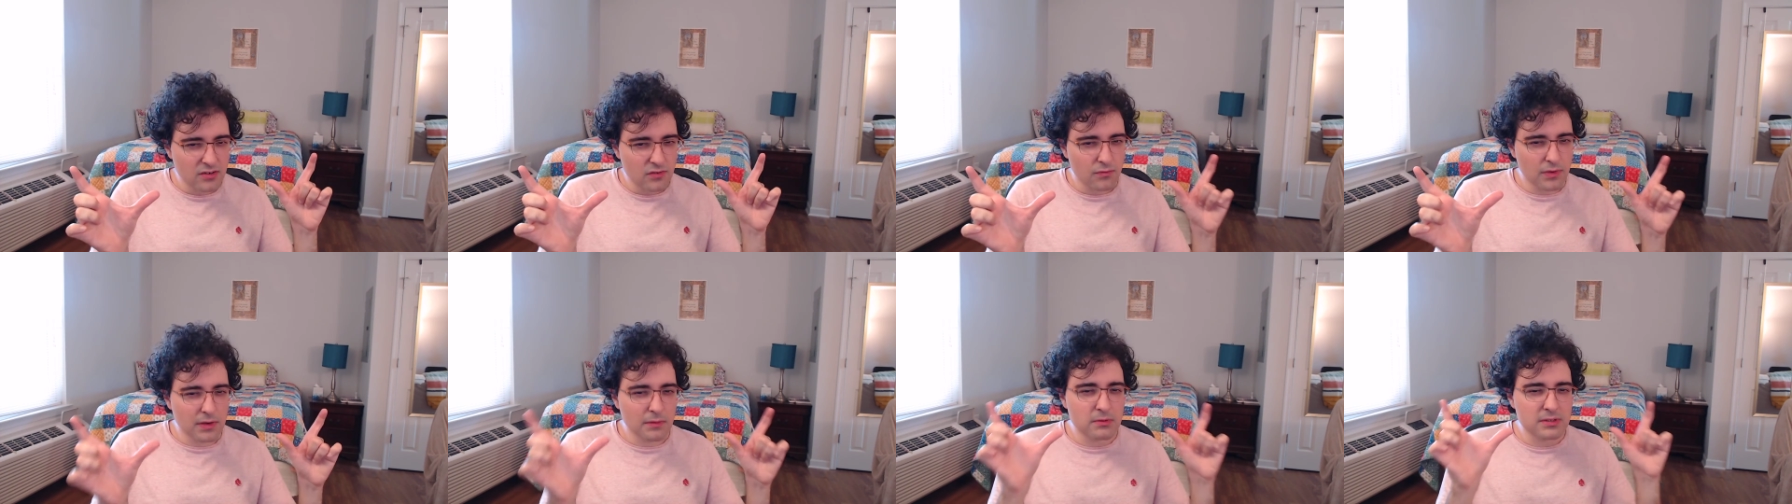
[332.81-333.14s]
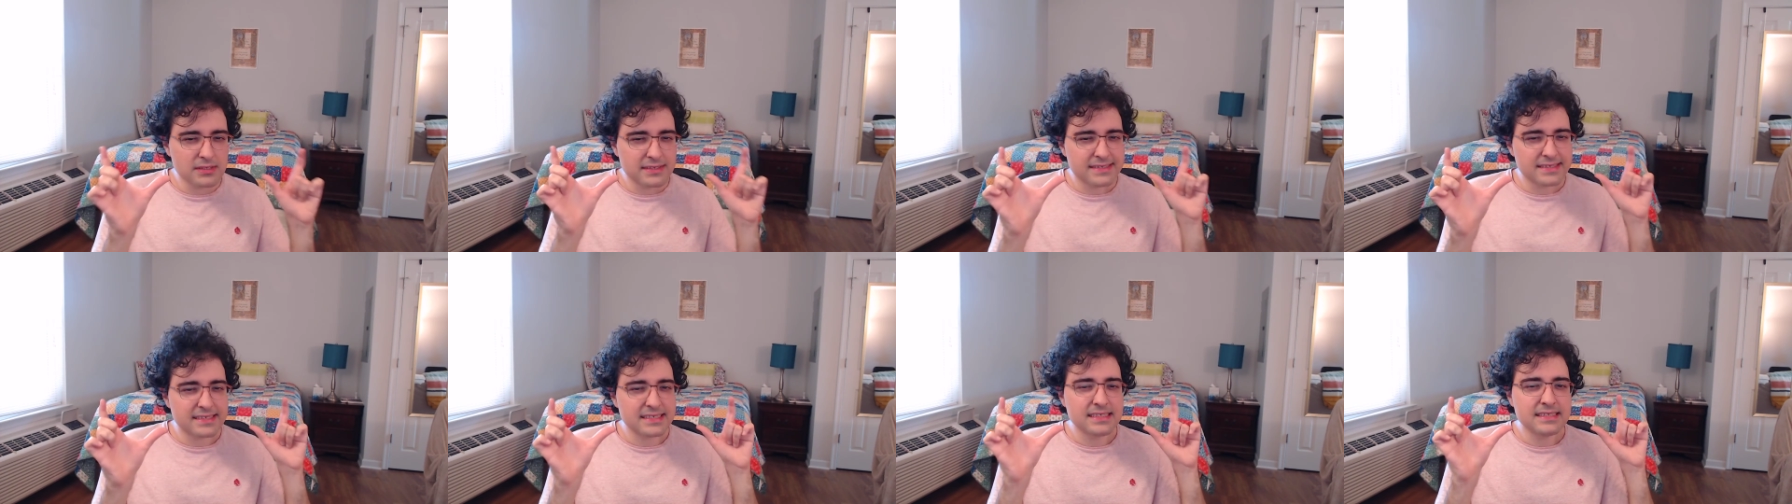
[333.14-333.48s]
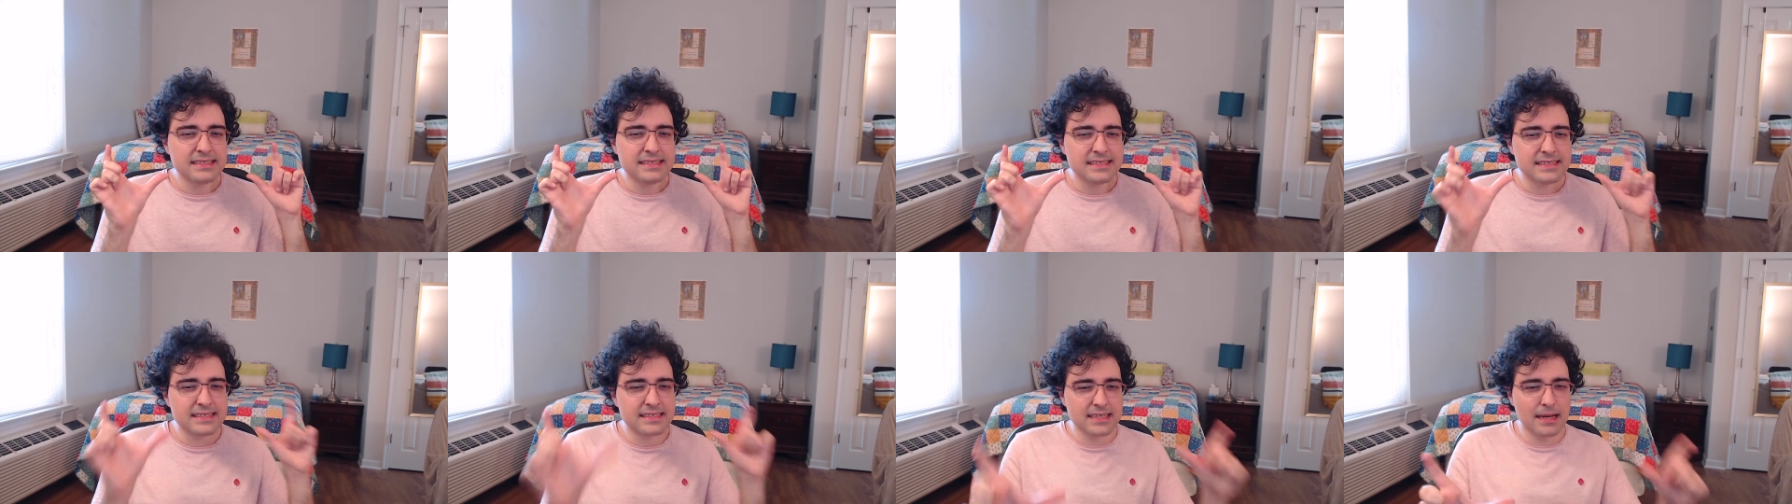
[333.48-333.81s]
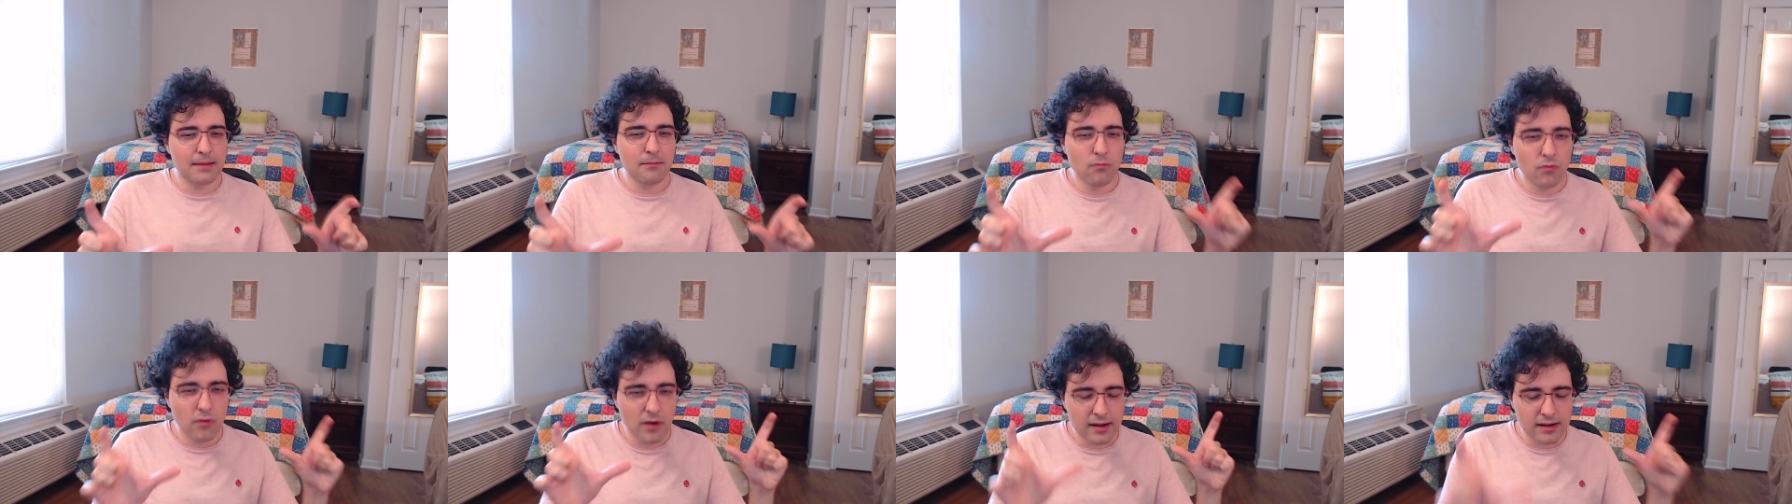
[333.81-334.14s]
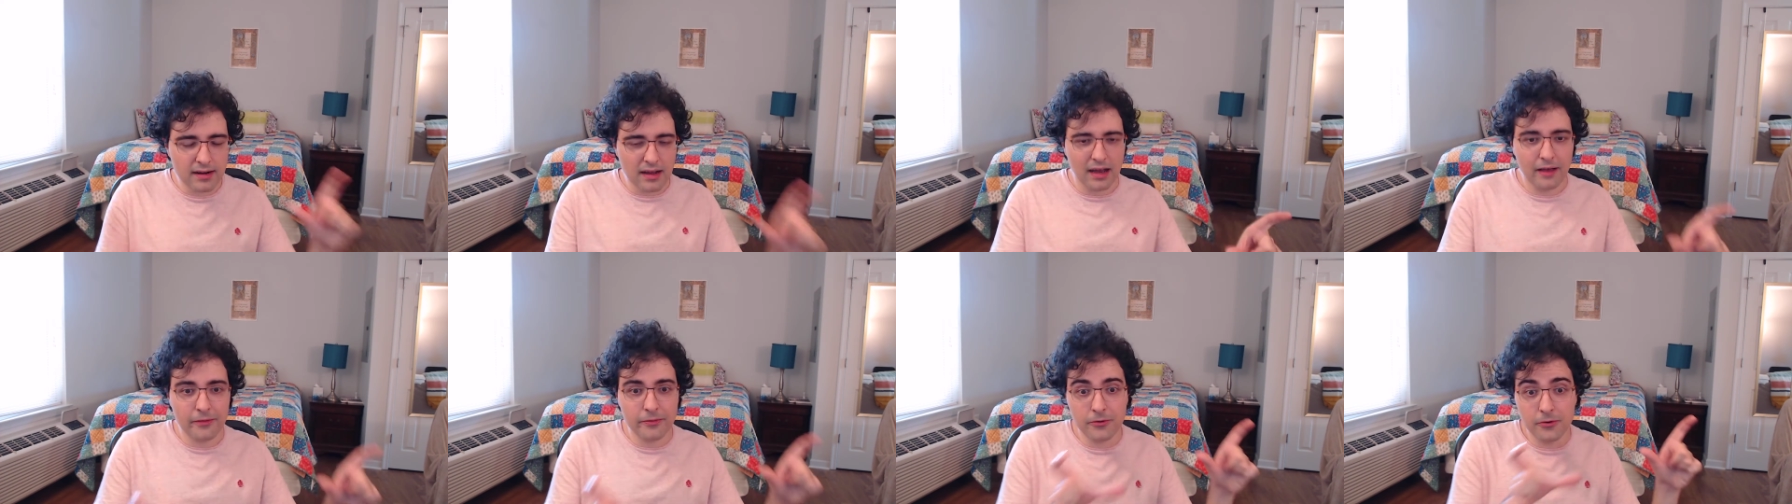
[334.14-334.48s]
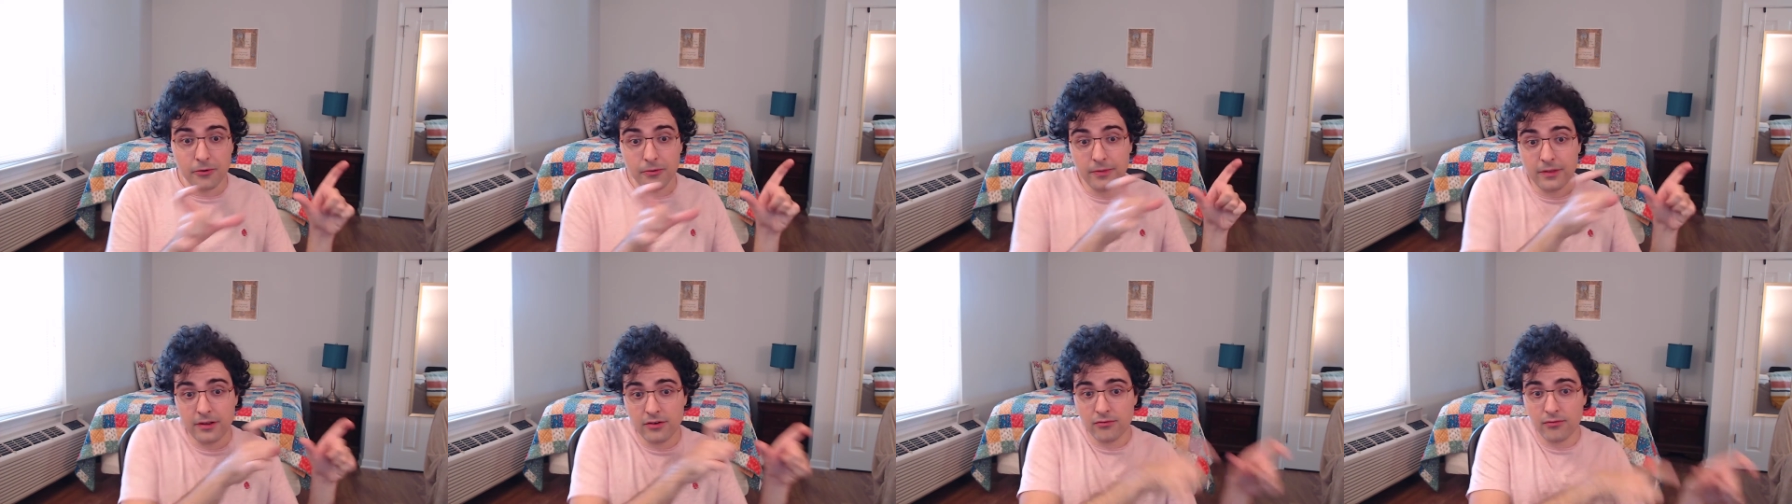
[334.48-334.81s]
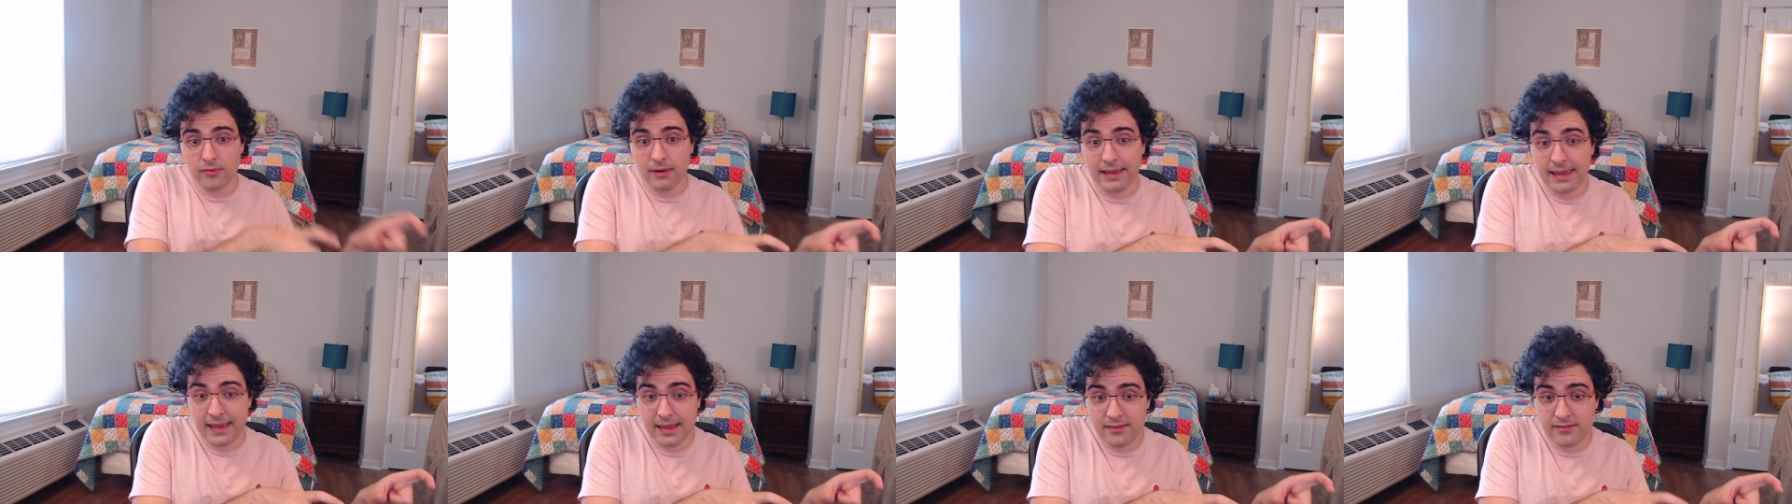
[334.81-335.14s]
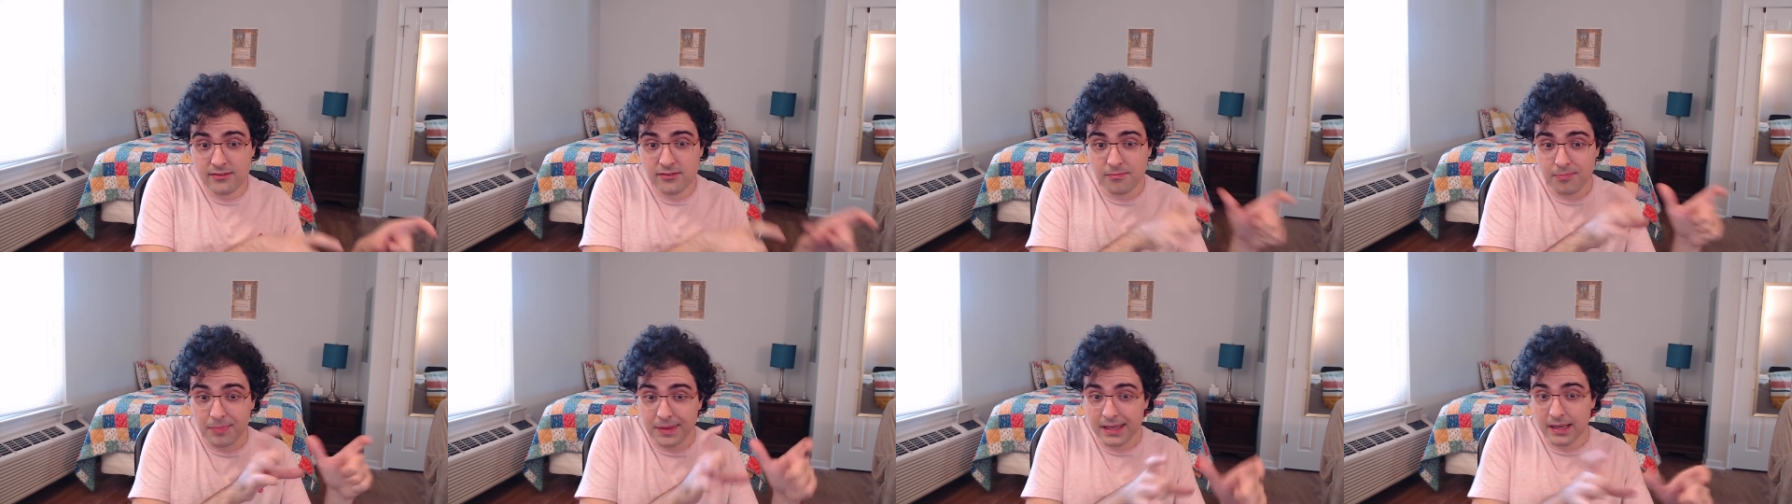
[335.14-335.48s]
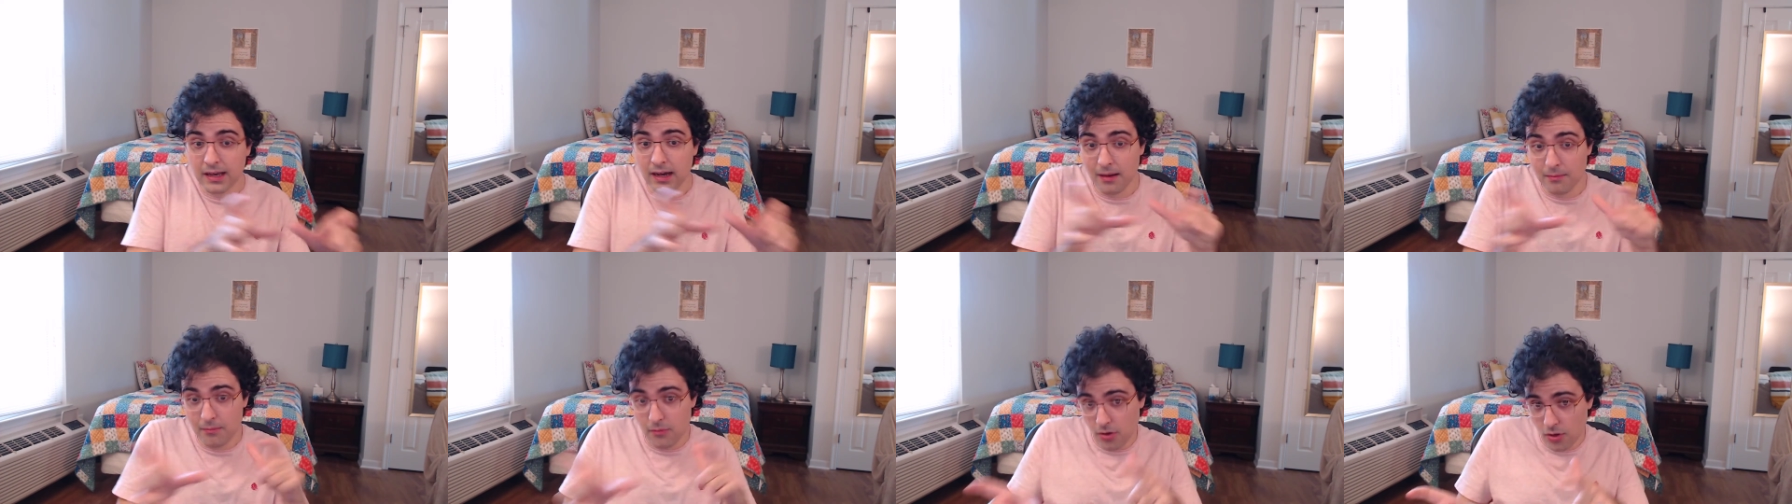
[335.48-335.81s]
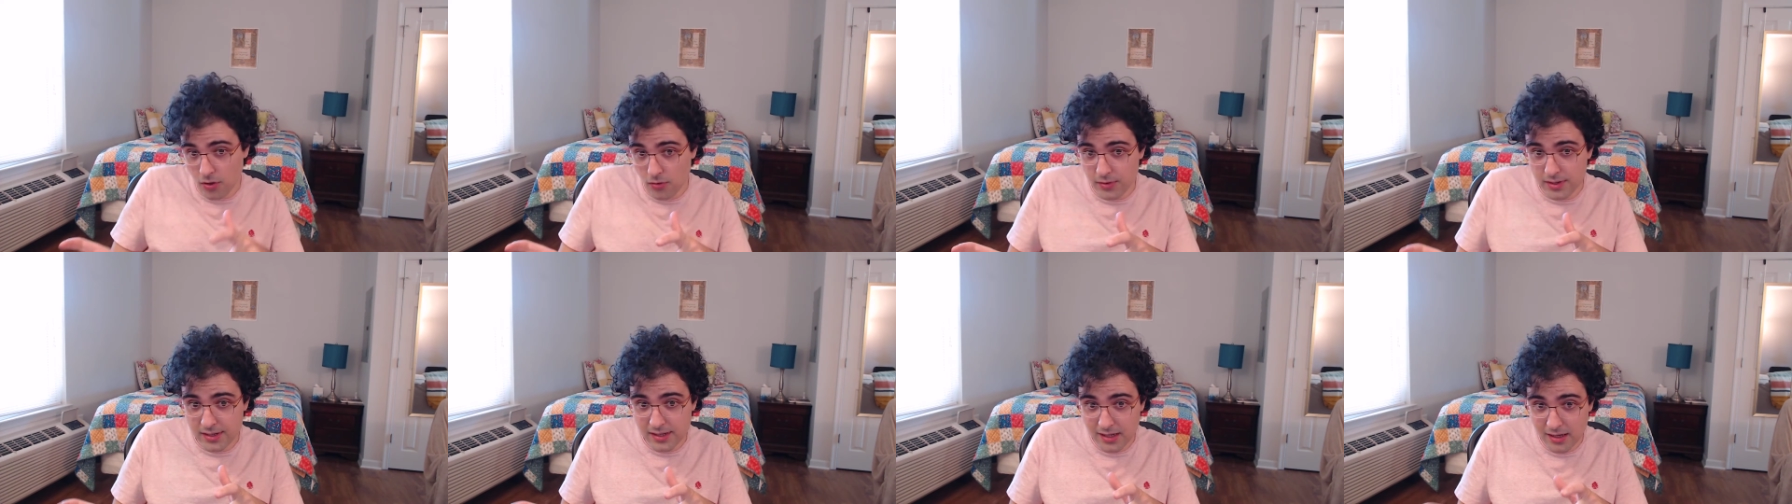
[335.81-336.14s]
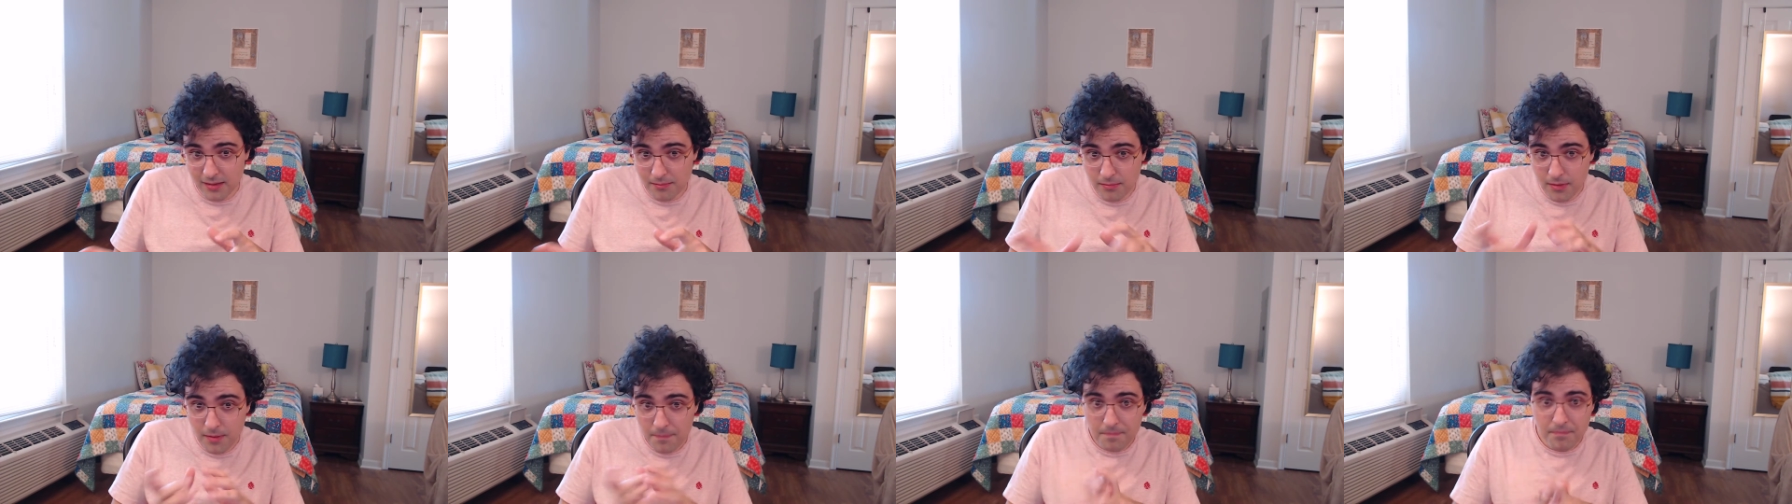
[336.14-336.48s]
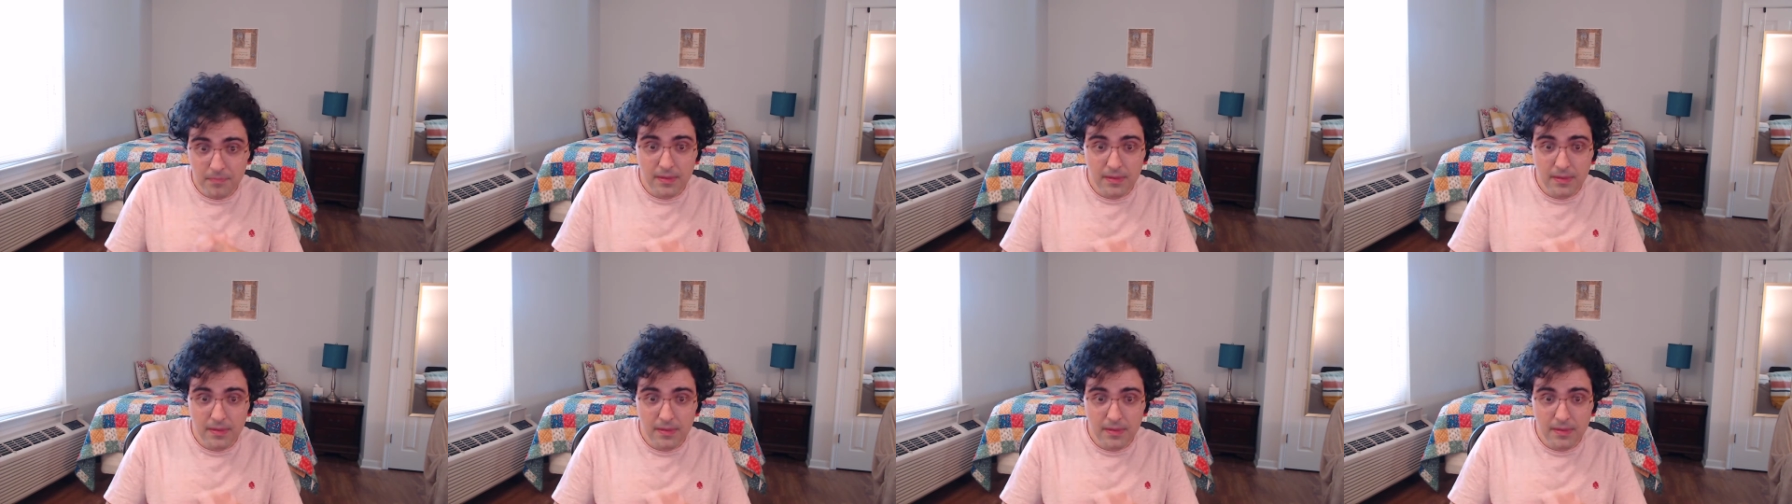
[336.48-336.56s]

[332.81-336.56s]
we would see someone other than Raze become Odium,